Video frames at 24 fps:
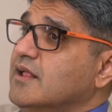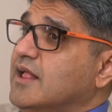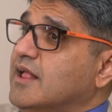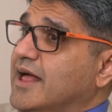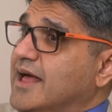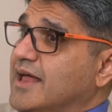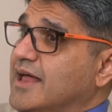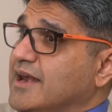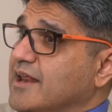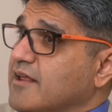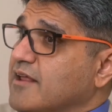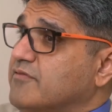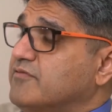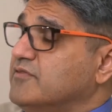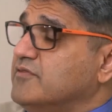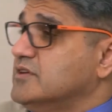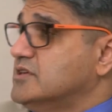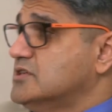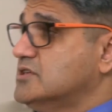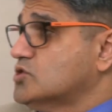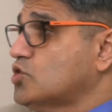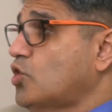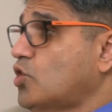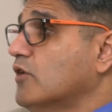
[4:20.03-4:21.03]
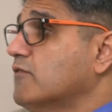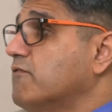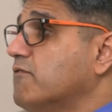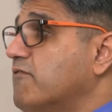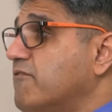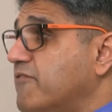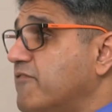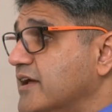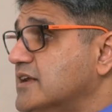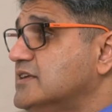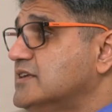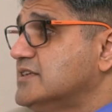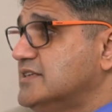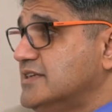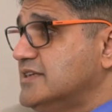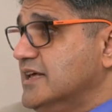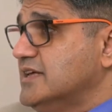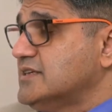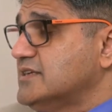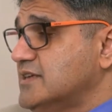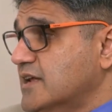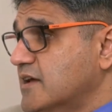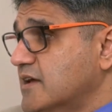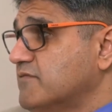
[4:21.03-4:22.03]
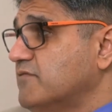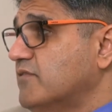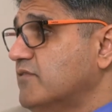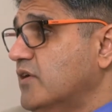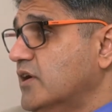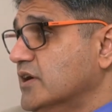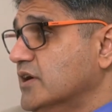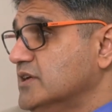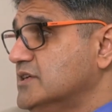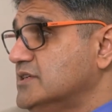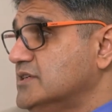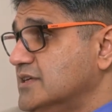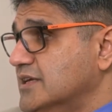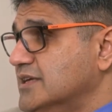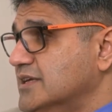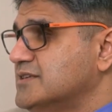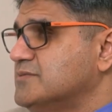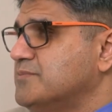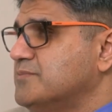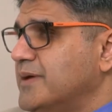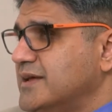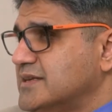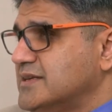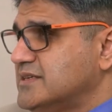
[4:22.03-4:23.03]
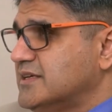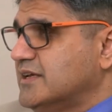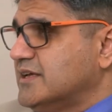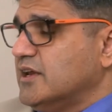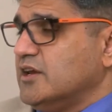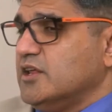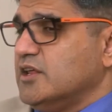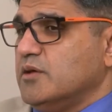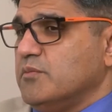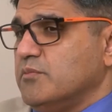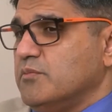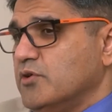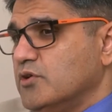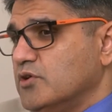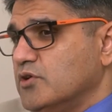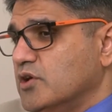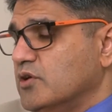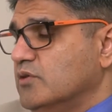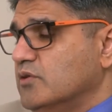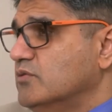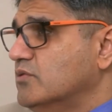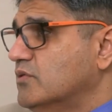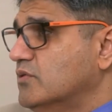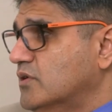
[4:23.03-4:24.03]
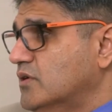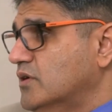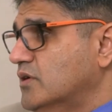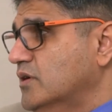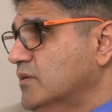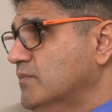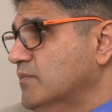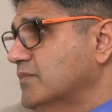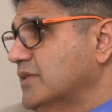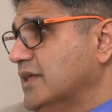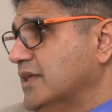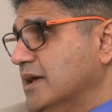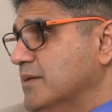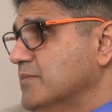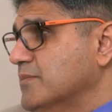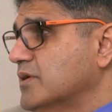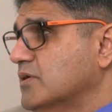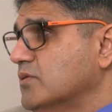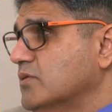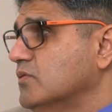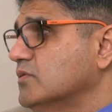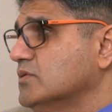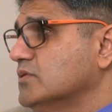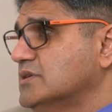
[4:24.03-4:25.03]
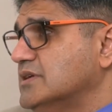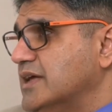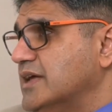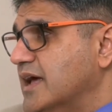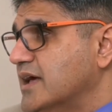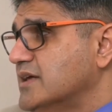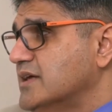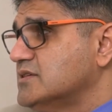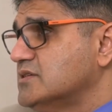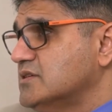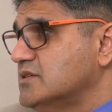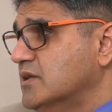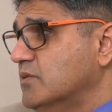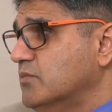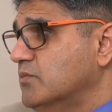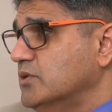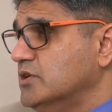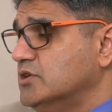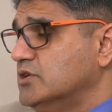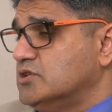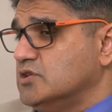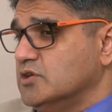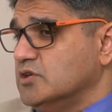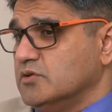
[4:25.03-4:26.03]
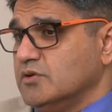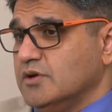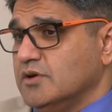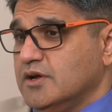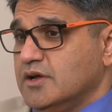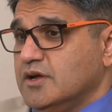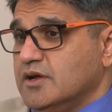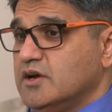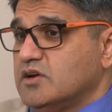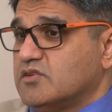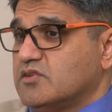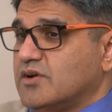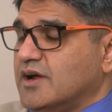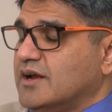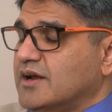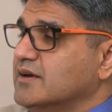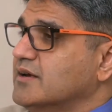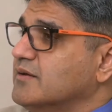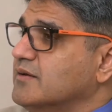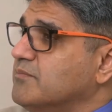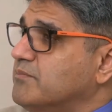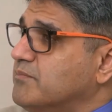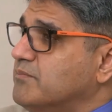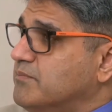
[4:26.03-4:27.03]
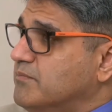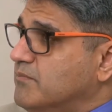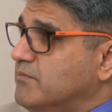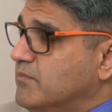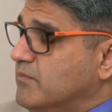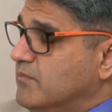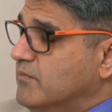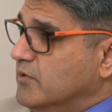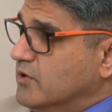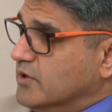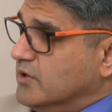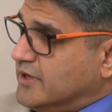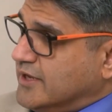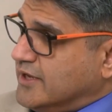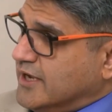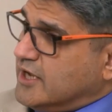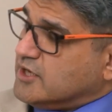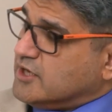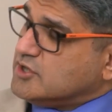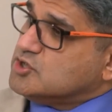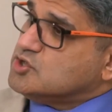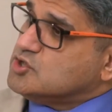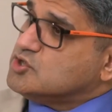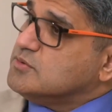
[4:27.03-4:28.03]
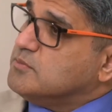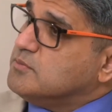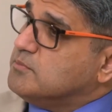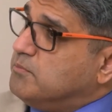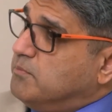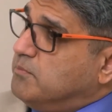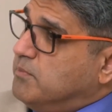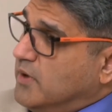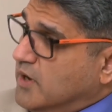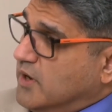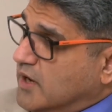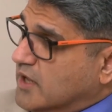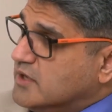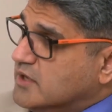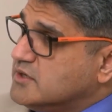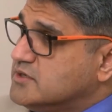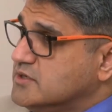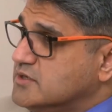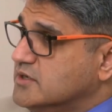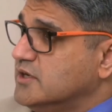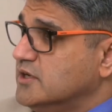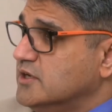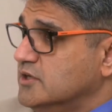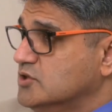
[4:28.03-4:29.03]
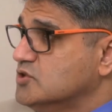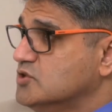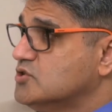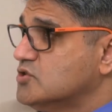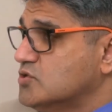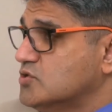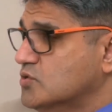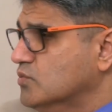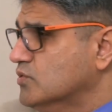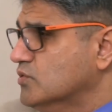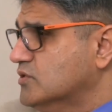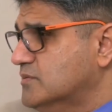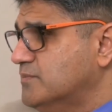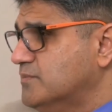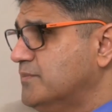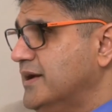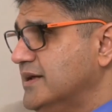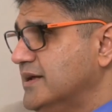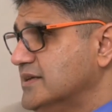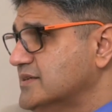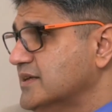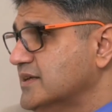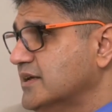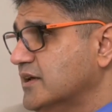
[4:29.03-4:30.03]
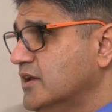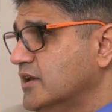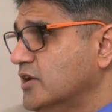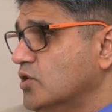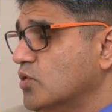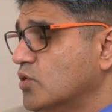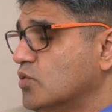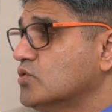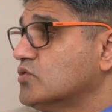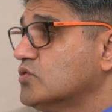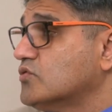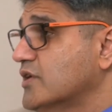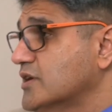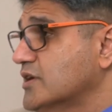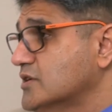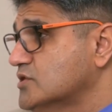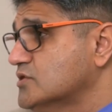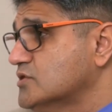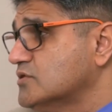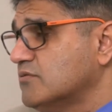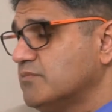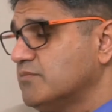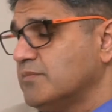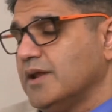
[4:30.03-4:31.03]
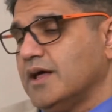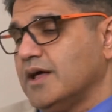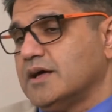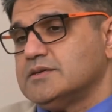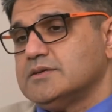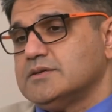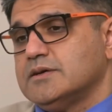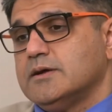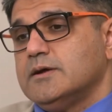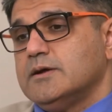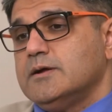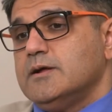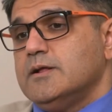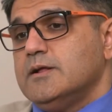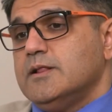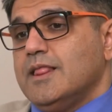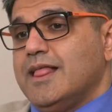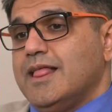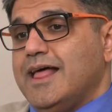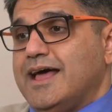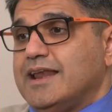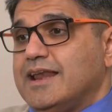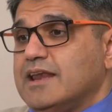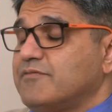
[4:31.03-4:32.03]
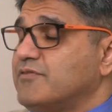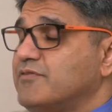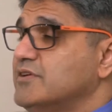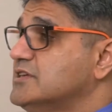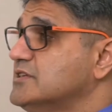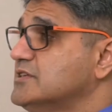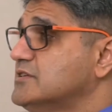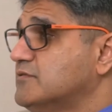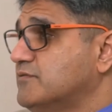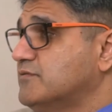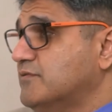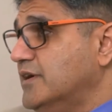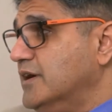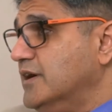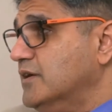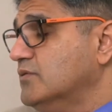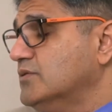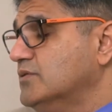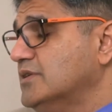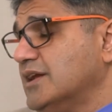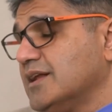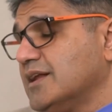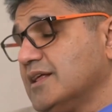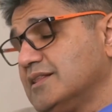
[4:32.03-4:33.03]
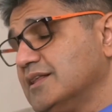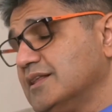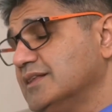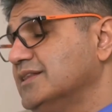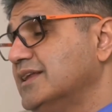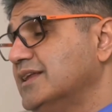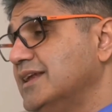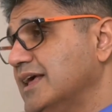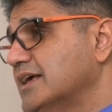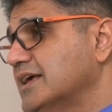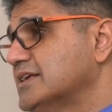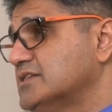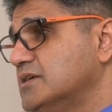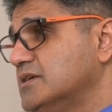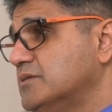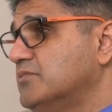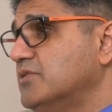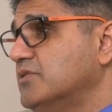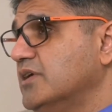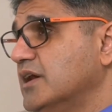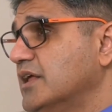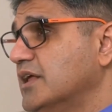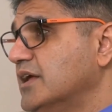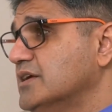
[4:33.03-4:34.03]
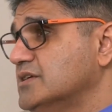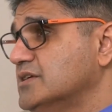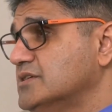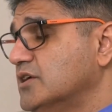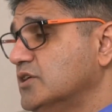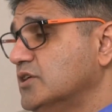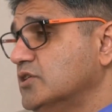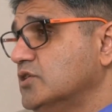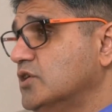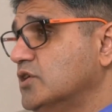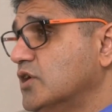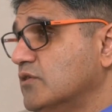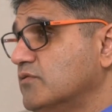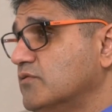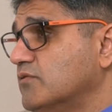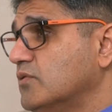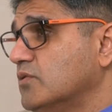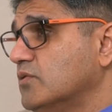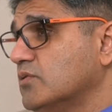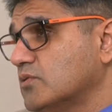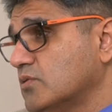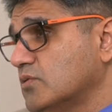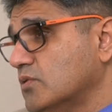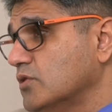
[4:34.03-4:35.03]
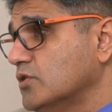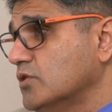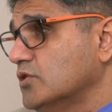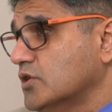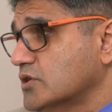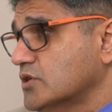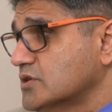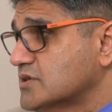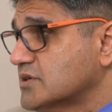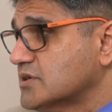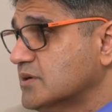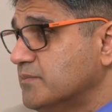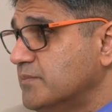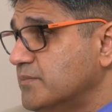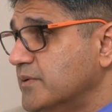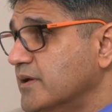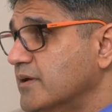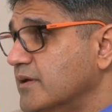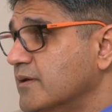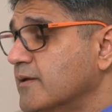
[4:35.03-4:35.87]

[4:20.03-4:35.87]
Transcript: And if this is called FIT test, F-I-T, it's basically immunochemical test that we do, try and catch blood in the stools basically, or traces of blood. And if it is found, then I think the next step really is that you go for colonoscopy.